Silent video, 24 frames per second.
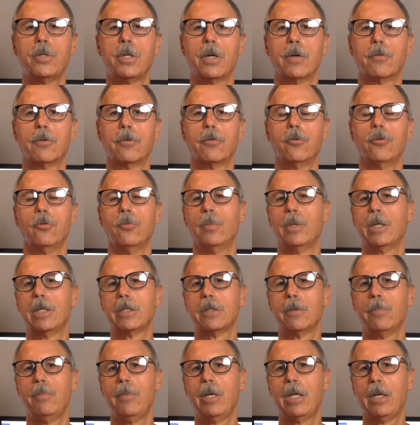Every room has
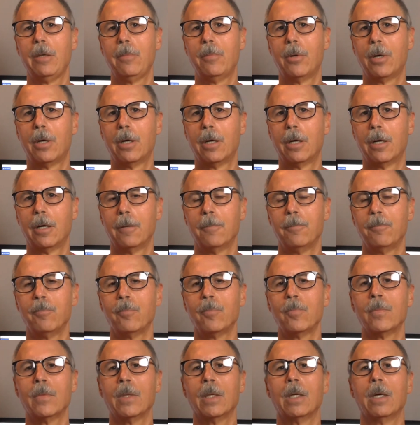a mini bar.
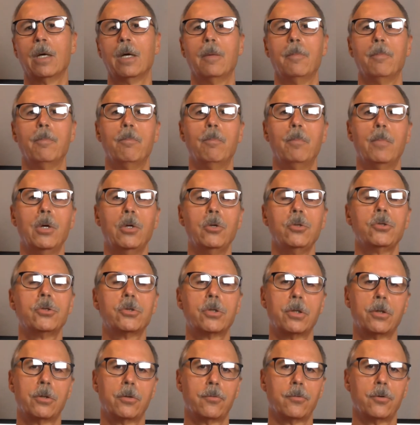Most
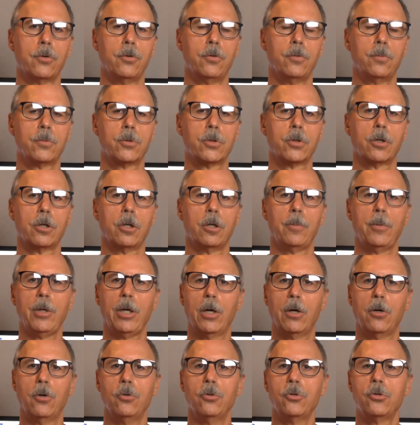of the rooms are going to be
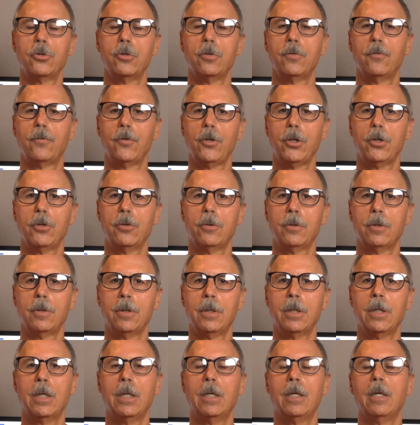ocean view.
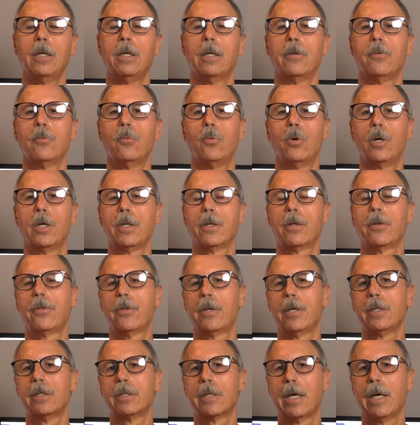One of the
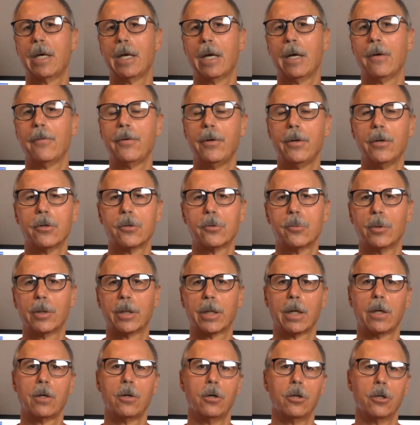things they have here is what
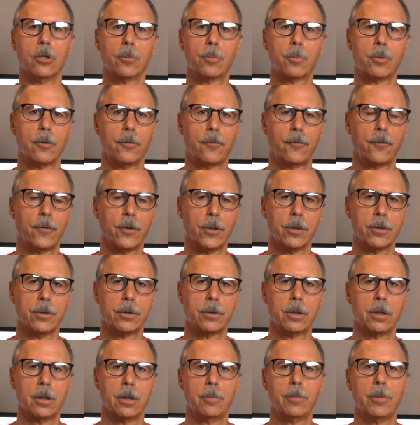they call their preferred
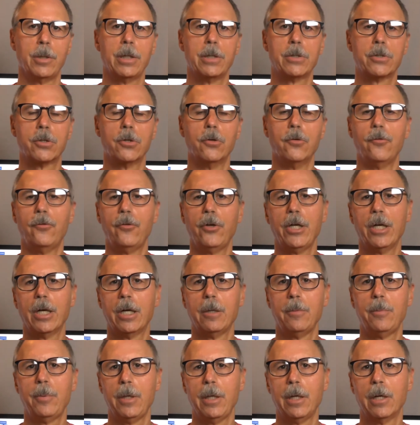club. It's their
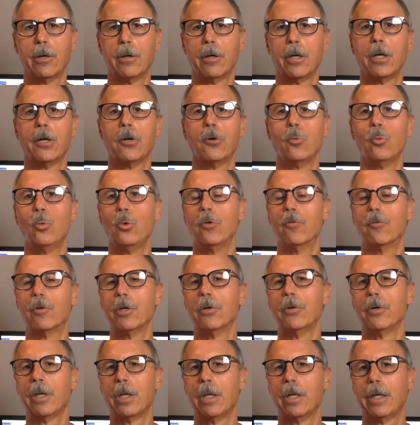VIP area. We
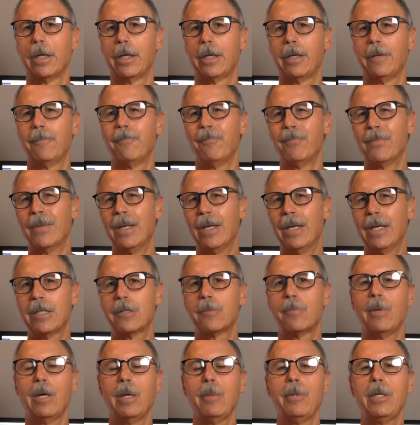really like it. It's
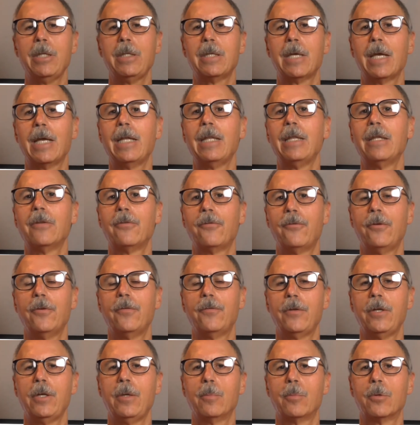maybe 10 to
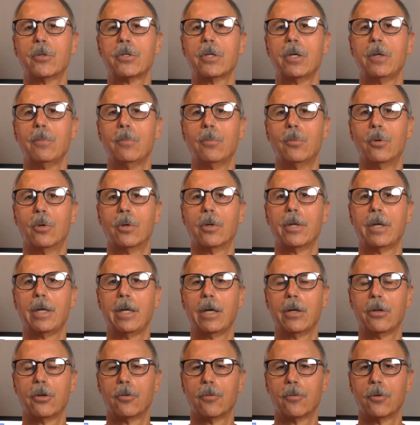15% more than
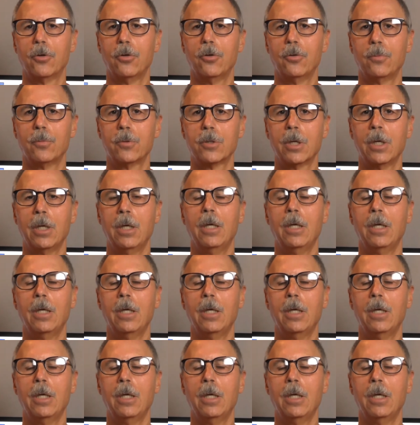other rooms.